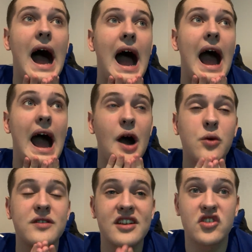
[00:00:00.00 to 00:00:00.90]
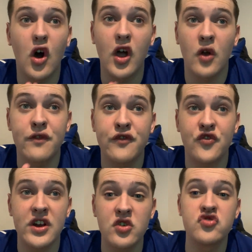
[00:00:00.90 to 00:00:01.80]
how is this guy on
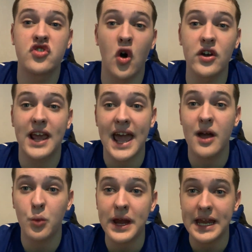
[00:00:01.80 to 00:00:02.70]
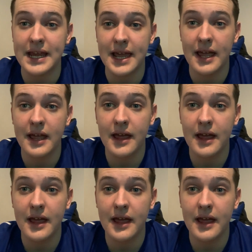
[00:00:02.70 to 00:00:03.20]
300-odd K a week?